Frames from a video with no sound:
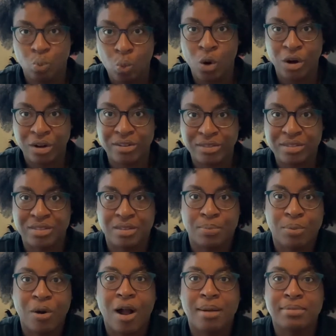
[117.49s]
work the
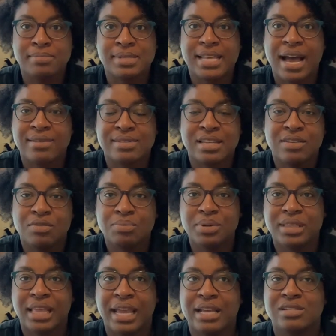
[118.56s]
problems out to even
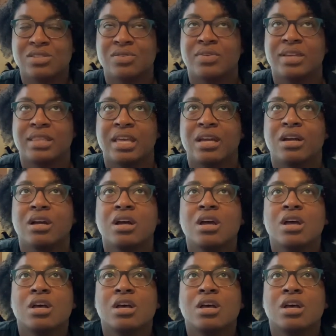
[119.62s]
put the answer in there.